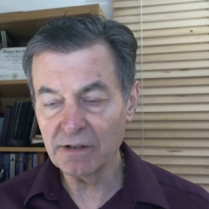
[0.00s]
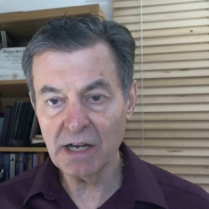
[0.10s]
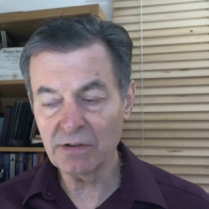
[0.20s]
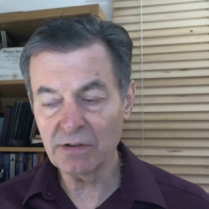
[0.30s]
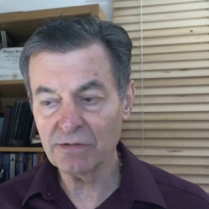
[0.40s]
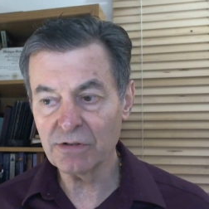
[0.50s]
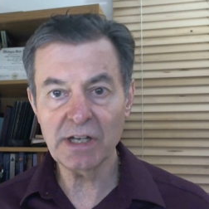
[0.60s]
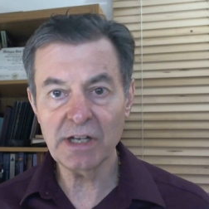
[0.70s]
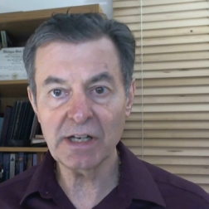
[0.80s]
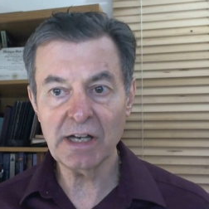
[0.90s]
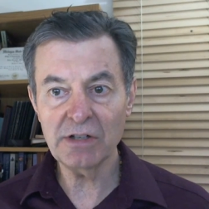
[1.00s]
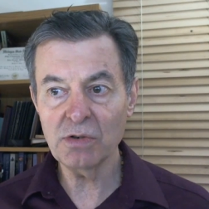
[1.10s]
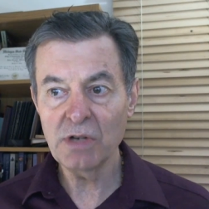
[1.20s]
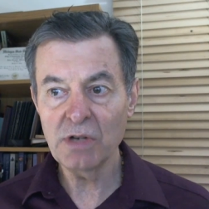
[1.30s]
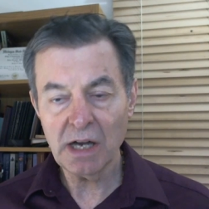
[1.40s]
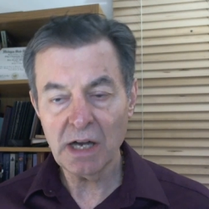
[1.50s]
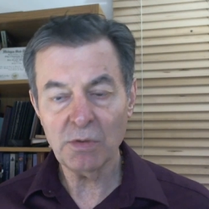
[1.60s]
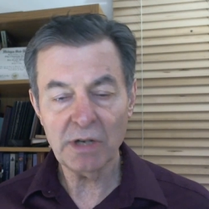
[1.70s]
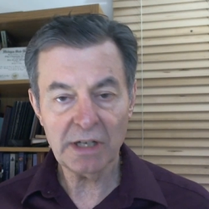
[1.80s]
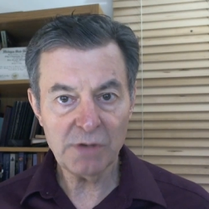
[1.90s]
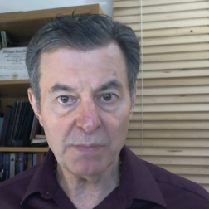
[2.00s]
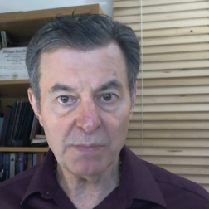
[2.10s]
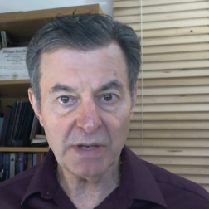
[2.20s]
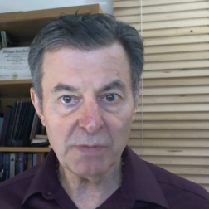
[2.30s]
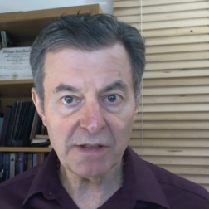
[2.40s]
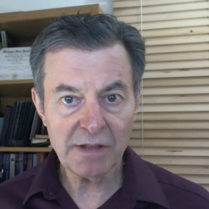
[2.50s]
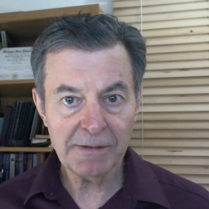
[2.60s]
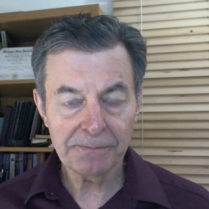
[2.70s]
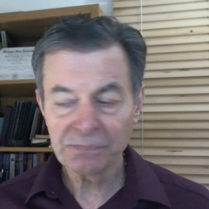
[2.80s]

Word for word: Now, the first thing I do, I want to give you bismuth.